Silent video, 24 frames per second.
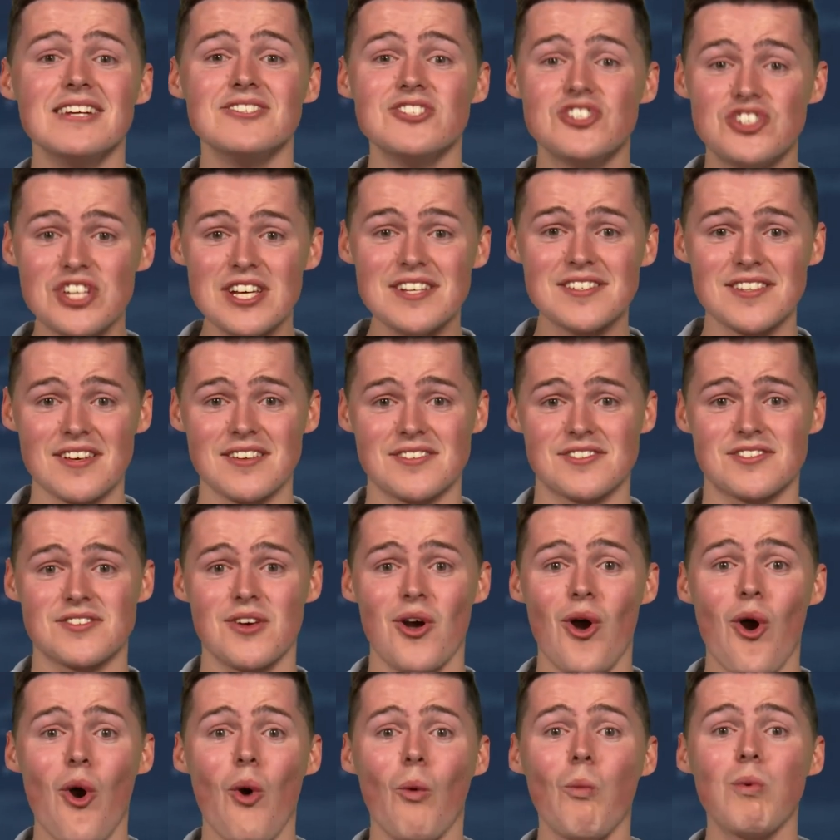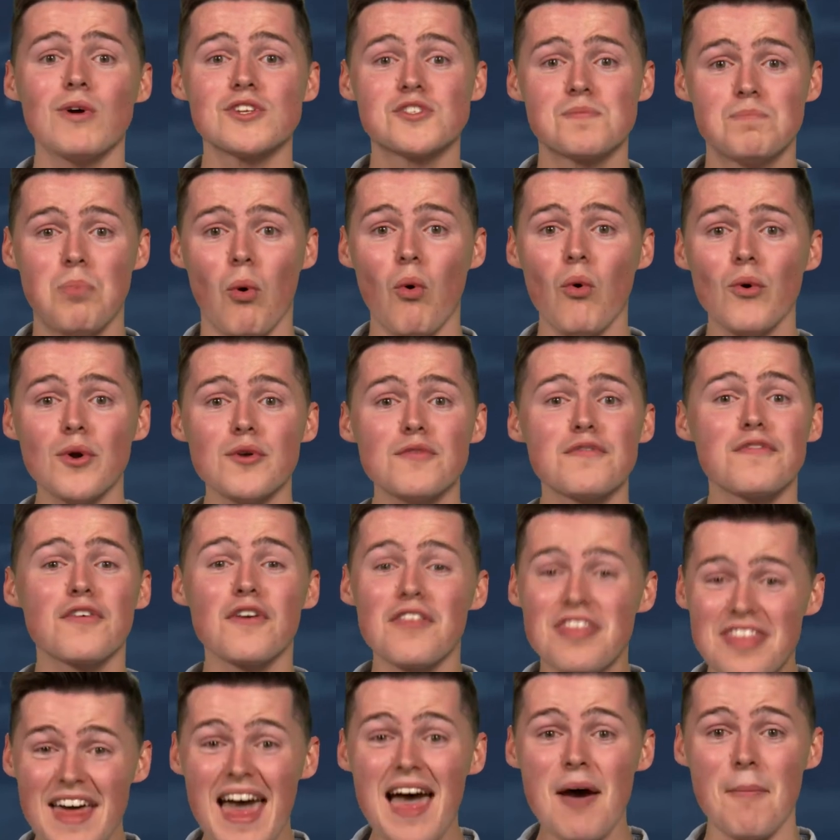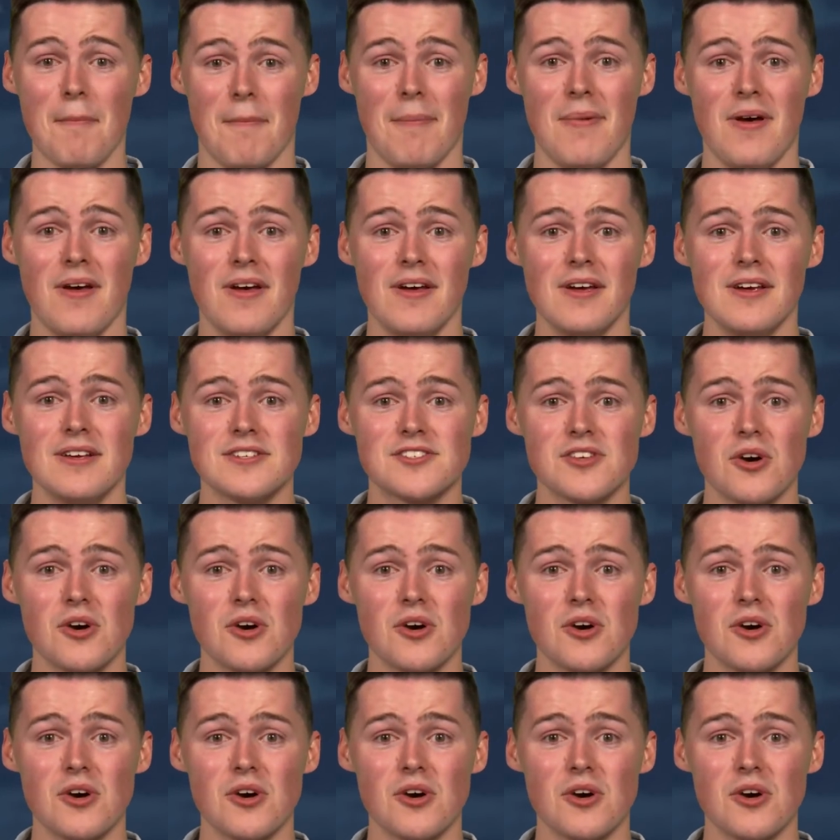Jesus, was born for them.